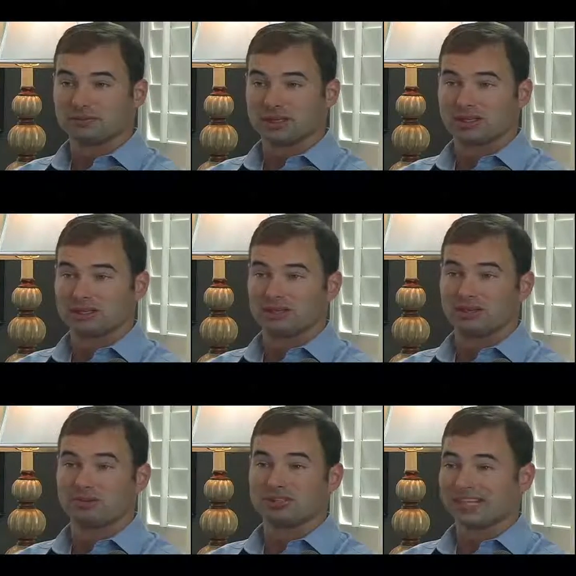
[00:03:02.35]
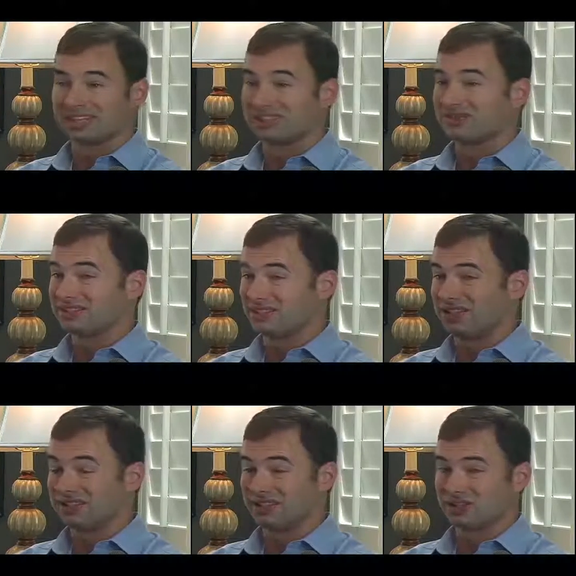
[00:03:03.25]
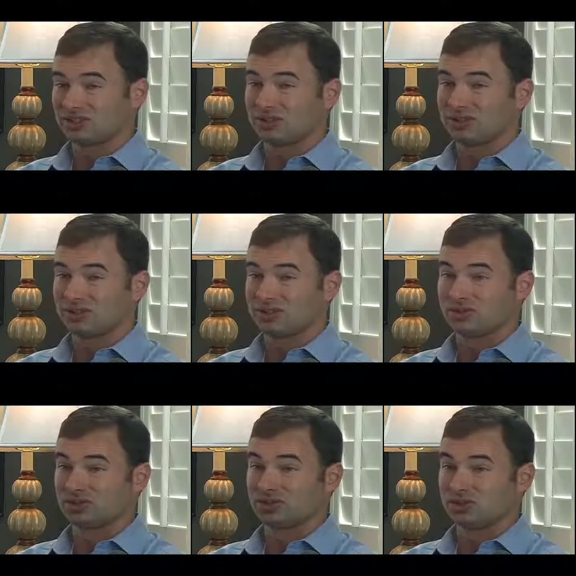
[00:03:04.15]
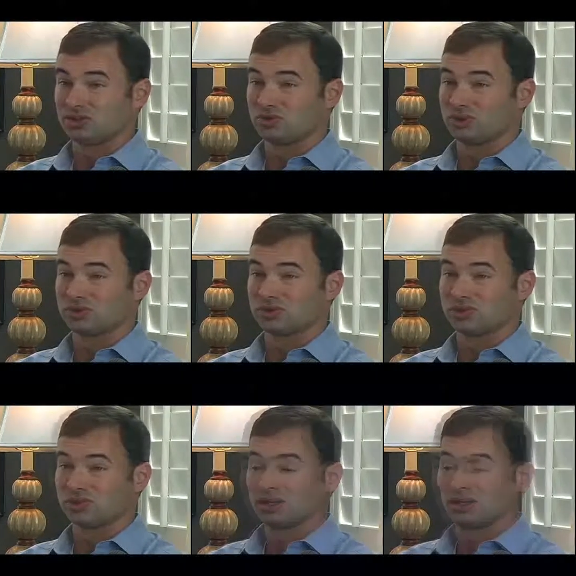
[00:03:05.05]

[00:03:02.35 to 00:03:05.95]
because of the protection of the teeth and the soft tissue structures.